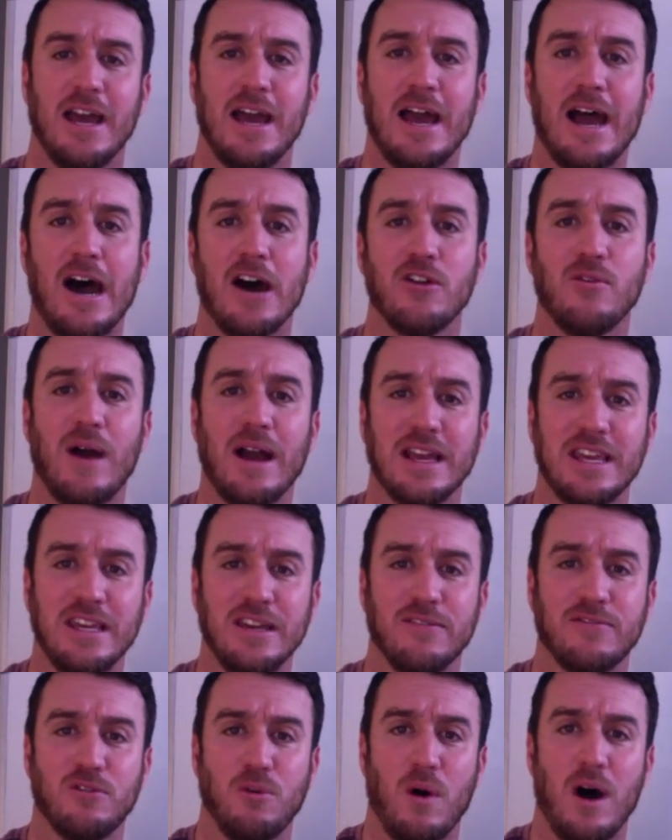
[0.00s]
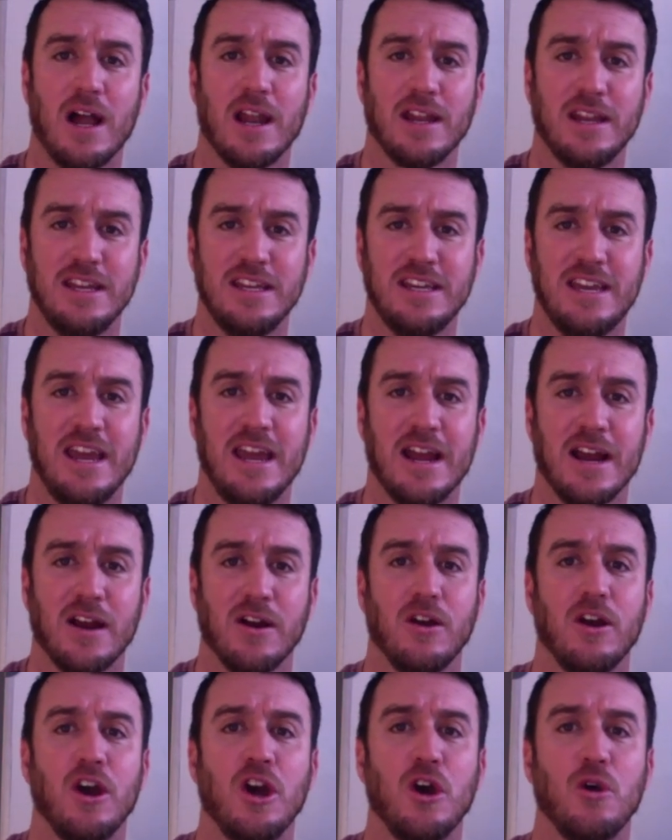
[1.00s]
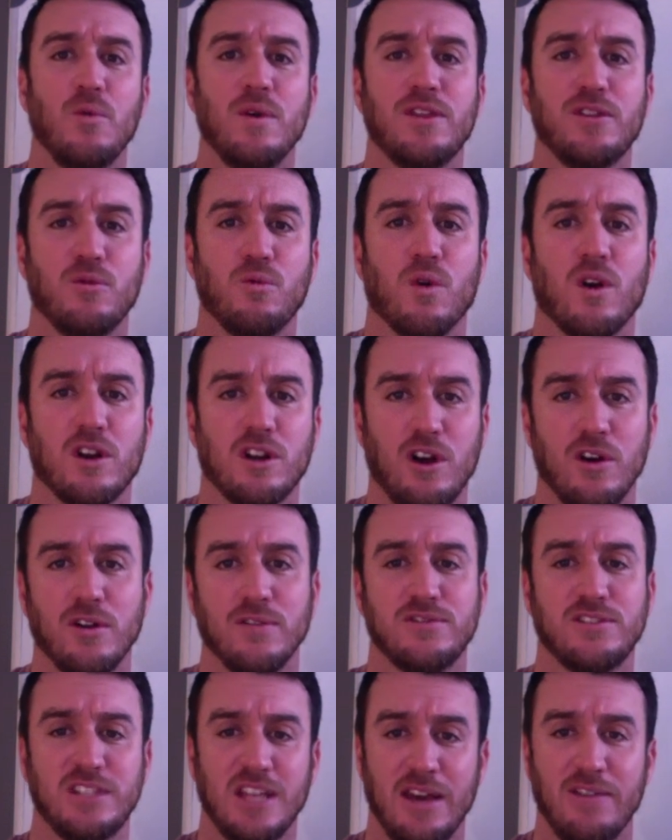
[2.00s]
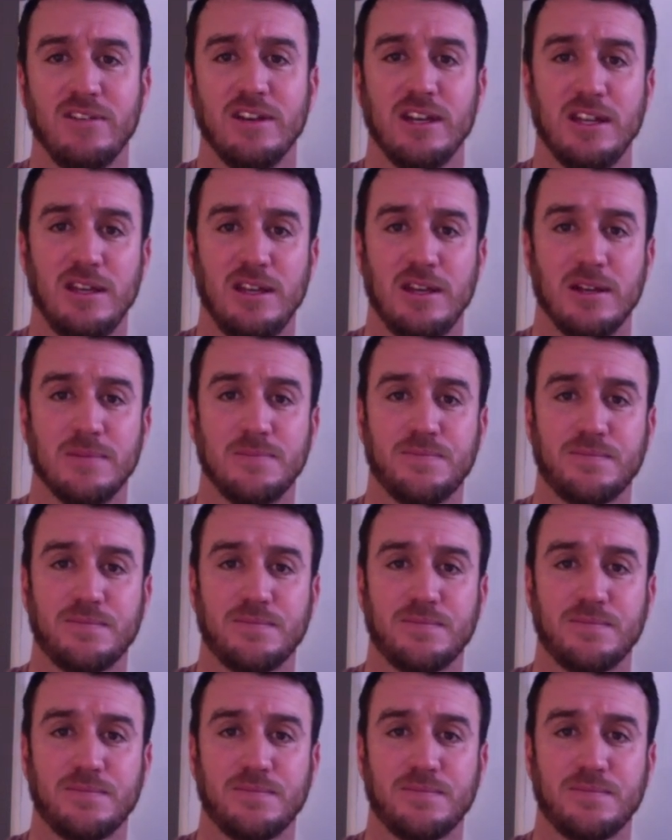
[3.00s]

How do I give quality care with a workload of 70?